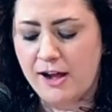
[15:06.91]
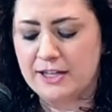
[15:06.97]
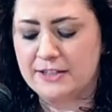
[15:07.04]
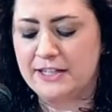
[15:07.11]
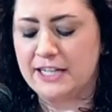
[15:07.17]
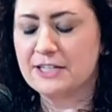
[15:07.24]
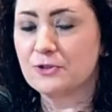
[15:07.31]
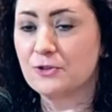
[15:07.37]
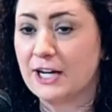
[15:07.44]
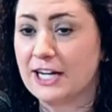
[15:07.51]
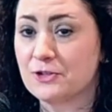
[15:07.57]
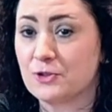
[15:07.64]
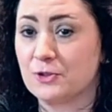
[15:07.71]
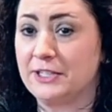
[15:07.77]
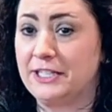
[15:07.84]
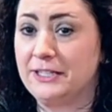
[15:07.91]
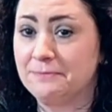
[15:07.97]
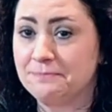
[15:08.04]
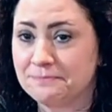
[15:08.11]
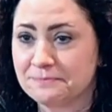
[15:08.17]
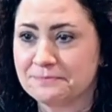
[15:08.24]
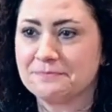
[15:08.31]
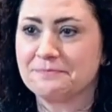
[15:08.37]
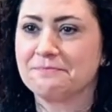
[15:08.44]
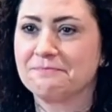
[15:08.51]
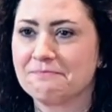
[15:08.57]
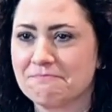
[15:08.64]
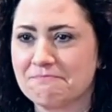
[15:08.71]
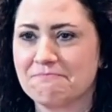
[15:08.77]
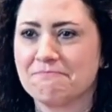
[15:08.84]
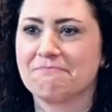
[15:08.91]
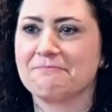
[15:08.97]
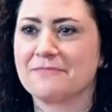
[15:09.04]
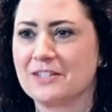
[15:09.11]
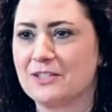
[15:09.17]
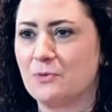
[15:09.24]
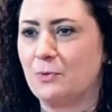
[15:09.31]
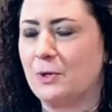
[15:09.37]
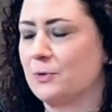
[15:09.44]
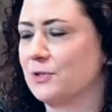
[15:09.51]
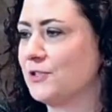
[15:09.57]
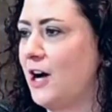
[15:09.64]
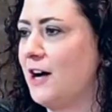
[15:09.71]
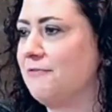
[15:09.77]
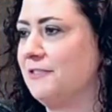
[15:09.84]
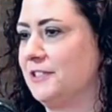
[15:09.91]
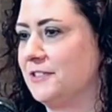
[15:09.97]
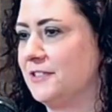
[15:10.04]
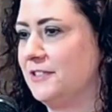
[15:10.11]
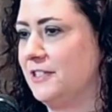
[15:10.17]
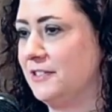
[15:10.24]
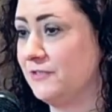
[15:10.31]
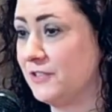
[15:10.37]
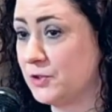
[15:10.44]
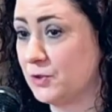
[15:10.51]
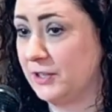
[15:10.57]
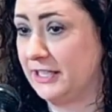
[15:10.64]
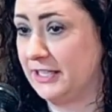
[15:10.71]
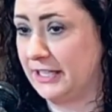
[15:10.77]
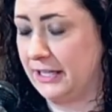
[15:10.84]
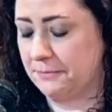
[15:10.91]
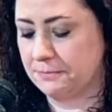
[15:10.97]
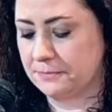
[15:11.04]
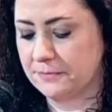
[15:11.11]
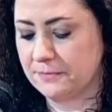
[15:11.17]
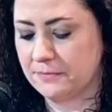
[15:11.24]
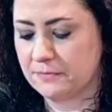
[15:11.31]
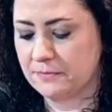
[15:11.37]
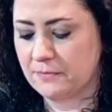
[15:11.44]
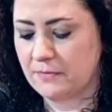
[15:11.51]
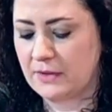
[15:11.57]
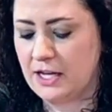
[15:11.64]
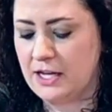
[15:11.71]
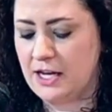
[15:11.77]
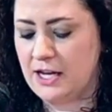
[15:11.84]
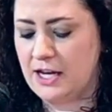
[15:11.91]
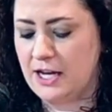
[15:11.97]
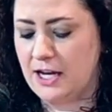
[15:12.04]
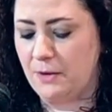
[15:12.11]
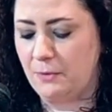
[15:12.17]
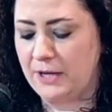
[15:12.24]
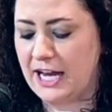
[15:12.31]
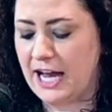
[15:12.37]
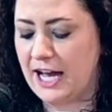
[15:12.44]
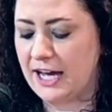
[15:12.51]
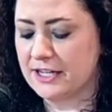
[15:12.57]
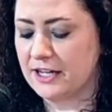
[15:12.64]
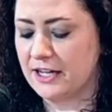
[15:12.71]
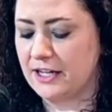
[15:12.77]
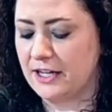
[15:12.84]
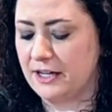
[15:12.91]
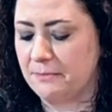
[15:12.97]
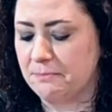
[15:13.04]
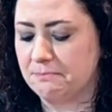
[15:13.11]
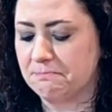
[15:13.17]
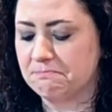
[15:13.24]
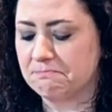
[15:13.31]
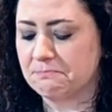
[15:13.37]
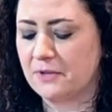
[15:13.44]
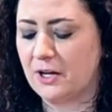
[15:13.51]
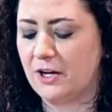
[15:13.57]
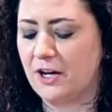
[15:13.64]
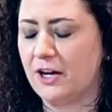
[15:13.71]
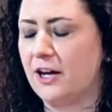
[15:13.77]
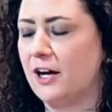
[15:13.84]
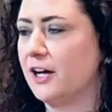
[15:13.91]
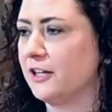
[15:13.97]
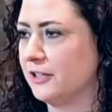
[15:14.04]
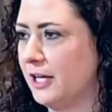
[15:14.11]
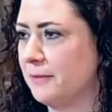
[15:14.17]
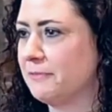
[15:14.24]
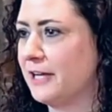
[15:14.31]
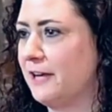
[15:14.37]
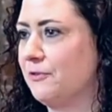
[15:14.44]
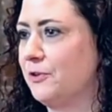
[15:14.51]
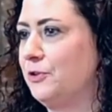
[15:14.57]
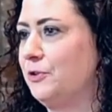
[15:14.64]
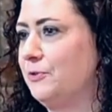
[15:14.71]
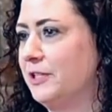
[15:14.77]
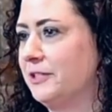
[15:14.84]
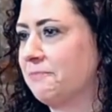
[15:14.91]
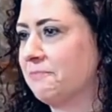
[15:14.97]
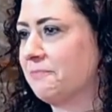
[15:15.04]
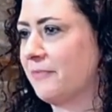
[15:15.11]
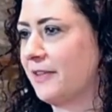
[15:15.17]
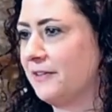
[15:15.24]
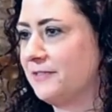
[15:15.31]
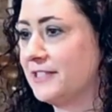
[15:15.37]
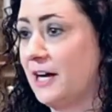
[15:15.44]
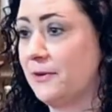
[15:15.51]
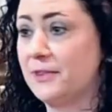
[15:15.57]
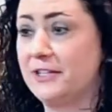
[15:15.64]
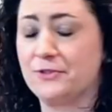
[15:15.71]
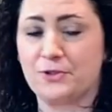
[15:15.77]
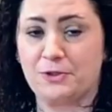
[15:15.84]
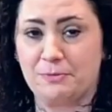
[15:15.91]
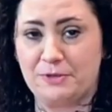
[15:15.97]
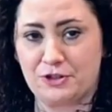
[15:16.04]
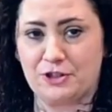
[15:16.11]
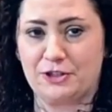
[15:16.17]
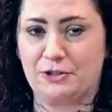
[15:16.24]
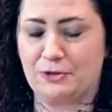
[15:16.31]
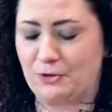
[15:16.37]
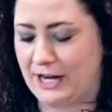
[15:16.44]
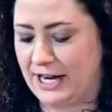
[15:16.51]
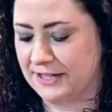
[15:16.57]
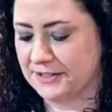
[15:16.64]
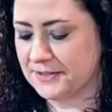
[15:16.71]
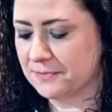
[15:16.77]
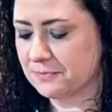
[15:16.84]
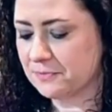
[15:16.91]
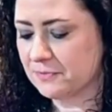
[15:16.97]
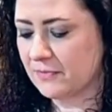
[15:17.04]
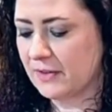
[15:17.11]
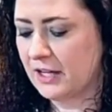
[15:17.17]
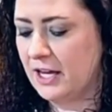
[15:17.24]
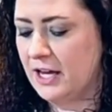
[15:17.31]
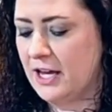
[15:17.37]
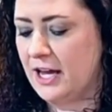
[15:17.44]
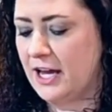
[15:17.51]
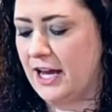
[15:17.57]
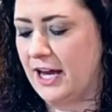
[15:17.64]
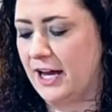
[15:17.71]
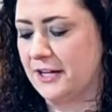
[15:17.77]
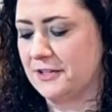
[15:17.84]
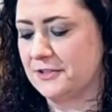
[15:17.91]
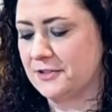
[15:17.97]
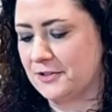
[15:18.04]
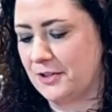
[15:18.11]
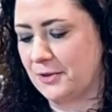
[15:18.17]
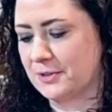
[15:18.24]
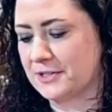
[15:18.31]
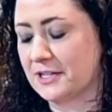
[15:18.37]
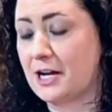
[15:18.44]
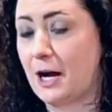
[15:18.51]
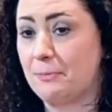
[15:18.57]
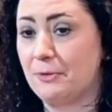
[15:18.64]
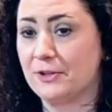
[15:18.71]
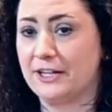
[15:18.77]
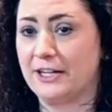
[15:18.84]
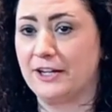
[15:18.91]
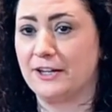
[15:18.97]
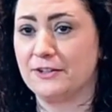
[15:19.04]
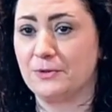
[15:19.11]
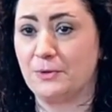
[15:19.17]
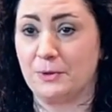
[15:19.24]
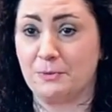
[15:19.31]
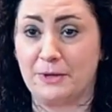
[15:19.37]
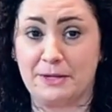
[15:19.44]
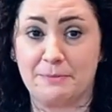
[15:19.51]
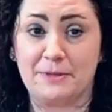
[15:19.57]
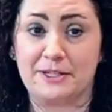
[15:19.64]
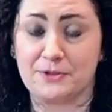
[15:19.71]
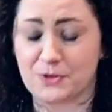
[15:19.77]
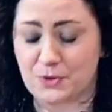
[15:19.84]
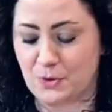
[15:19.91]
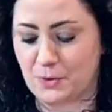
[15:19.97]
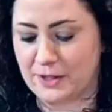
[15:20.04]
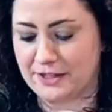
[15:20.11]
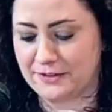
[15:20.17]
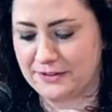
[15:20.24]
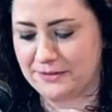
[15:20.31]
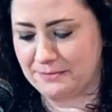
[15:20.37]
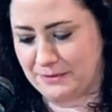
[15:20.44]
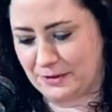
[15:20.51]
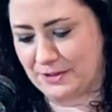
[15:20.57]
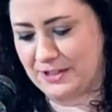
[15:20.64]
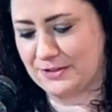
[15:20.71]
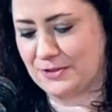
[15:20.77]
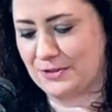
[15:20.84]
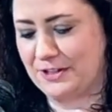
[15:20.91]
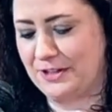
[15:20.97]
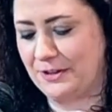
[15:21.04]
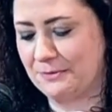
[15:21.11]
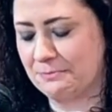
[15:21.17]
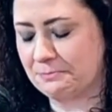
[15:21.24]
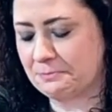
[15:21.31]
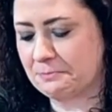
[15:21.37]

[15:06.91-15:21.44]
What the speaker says: And then gradually, we were softened individually again. And we had an alumni reunion of Southeastern Michigan grads. And there was a couple there who we had been in school with. Their kids are here.